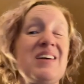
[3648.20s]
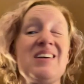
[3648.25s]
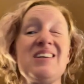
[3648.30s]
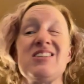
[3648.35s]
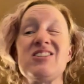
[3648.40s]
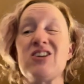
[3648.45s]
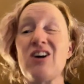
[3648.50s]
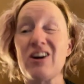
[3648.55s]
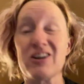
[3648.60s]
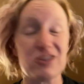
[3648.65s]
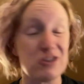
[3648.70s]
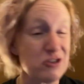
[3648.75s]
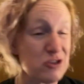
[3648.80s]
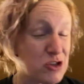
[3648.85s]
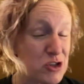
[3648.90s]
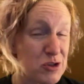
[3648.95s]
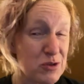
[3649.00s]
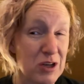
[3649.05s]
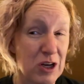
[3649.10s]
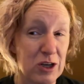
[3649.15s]
Doctors
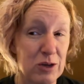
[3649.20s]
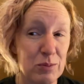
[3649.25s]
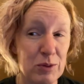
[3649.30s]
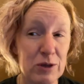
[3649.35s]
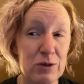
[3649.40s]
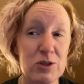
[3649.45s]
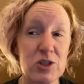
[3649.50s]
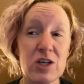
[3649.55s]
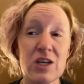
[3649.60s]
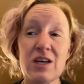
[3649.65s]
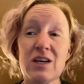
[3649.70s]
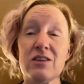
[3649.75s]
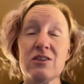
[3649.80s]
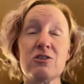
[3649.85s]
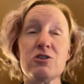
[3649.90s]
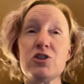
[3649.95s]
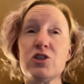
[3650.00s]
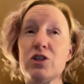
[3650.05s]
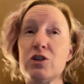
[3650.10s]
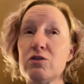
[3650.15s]
do not approach.
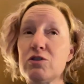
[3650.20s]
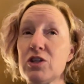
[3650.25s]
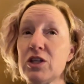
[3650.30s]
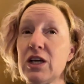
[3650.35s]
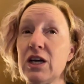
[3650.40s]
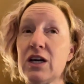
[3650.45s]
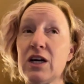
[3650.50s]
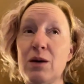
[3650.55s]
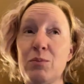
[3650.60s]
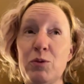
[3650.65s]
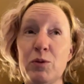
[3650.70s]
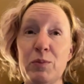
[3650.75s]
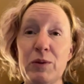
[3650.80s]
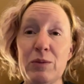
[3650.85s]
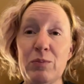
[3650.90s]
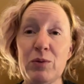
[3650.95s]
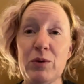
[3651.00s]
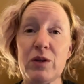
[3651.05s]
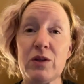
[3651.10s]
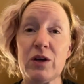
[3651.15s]
There's usually a couple
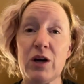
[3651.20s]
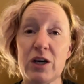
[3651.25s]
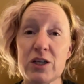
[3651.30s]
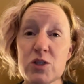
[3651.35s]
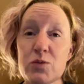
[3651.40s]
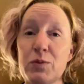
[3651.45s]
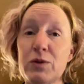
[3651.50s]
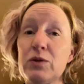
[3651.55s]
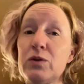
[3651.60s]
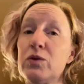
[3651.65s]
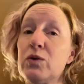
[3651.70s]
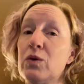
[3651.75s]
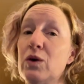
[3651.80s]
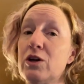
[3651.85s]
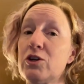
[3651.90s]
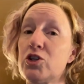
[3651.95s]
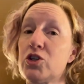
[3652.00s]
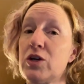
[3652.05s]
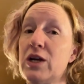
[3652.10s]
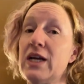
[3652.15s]
people in the hospital who are
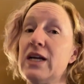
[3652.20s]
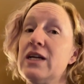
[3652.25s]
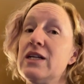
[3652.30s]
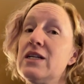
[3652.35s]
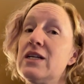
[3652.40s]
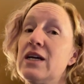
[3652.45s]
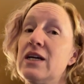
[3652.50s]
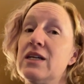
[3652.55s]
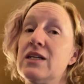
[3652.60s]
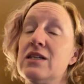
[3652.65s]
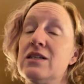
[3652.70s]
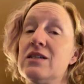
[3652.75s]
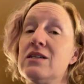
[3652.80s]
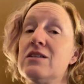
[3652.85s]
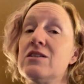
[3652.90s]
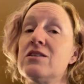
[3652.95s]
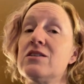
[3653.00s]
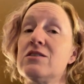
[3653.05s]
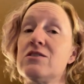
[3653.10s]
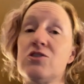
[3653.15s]
trained
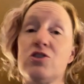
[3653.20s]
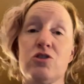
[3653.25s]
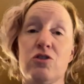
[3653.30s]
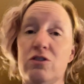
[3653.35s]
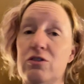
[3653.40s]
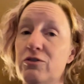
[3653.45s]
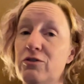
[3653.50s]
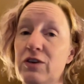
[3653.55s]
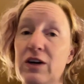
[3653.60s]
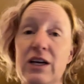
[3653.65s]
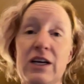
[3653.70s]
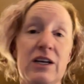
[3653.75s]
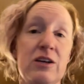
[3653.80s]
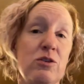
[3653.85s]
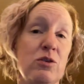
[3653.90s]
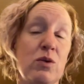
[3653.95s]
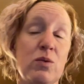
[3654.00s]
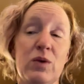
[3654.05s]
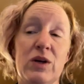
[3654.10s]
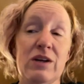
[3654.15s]
and certified
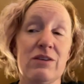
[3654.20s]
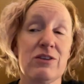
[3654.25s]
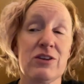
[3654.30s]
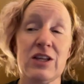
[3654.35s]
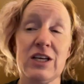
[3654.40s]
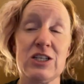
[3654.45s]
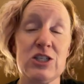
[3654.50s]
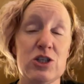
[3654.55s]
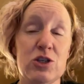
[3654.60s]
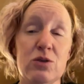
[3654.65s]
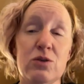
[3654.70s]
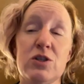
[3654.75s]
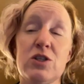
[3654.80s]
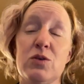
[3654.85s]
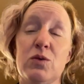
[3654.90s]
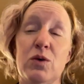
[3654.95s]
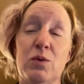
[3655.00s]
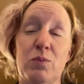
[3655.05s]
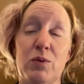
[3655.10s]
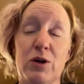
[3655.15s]
or whatever they do
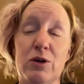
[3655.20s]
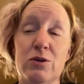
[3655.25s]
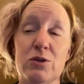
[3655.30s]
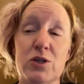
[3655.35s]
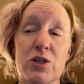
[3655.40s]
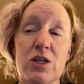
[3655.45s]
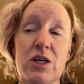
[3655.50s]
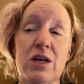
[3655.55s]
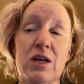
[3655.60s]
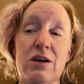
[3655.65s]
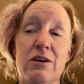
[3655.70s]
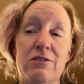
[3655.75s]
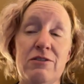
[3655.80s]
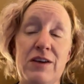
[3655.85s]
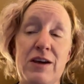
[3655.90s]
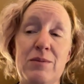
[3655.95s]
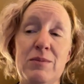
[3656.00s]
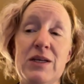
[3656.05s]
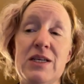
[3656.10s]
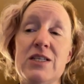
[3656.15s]
to approach
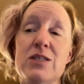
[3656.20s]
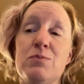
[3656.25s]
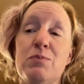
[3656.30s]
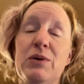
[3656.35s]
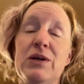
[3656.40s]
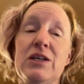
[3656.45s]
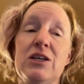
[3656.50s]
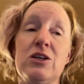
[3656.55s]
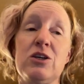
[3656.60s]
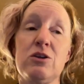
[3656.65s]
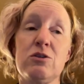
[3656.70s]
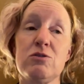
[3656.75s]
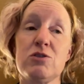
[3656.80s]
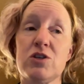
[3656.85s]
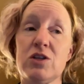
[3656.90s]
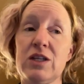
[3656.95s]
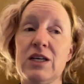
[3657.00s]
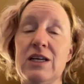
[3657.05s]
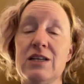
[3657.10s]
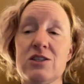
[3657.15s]
families, but
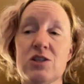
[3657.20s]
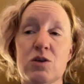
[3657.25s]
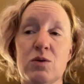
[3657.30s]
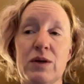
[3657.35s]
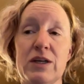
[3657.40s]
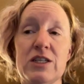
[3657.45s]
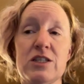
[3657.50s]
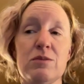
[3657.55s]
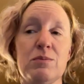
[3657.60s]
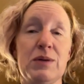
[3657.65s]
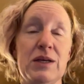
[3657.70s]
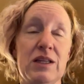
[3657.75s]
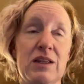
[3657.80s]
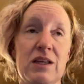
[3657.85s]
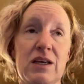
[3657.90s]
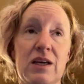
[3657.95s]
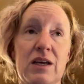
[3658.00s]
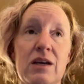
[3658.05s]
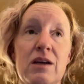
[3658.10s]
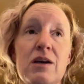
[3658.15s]
usually it's going to be
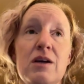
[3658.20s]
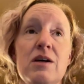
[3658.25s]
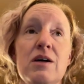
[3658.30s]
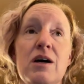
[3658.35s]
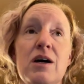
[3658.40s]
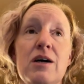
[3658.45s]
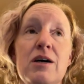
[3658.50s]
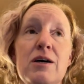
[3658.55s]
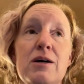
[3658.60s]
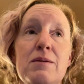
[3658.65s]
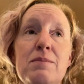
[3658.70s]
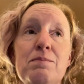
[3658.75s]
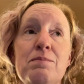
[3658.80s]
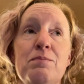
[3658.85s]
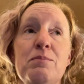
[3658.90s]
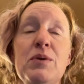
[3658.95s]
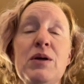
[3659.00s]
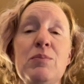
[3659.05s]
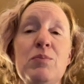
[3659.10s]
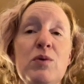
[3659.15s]
the
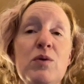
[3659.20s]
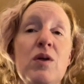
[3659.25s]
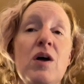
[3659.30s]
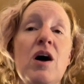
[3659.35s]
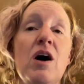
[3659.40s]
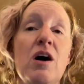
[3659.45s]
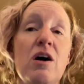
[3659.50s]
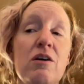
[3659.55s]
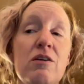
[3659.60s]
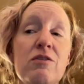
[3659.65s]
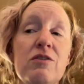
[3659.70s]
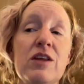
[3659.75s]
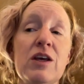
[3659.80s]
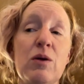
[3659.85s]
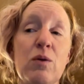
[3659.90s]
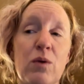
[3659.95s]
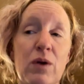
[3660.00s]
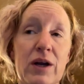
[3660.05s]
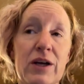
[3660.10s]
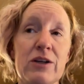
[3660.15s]
people of the
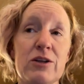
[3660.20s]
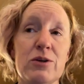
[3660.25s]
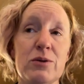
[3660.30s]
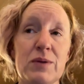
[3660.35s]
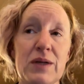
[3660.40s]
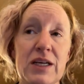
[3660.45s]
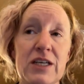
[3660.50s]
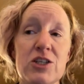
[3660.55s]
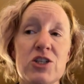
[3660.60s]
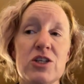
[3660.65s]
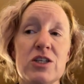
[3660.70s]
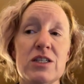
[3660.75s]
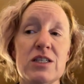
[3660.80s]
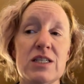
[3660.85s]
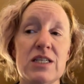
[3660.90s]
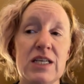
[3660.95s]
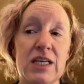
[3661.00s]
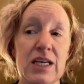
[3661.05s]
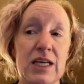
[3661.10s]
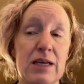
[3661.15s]
organ donation
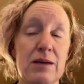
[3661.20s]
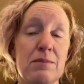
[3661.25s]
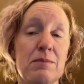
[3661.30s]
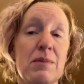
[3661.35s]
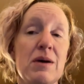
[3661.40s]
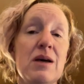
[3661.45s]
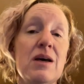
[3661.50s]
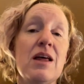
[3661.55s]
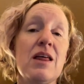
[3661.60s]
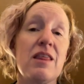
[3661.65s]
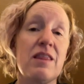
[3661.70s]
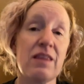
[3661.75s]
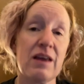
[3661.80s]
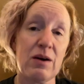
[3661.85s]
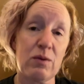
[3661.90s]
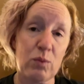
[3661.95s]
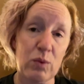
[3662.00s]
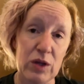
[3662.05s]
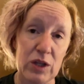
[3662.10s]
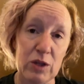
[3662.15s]
team
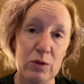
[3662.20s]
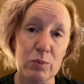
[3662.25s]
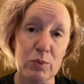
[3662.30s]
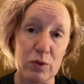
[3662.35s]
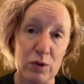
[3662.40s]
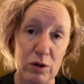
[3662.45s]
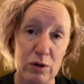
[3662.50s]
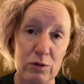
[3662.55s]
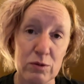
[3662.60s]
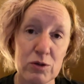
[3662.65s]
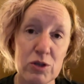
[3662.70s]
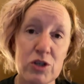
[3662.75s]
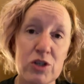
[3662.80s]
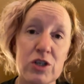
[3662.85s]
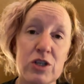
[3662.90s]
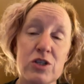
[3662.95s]
that will approach.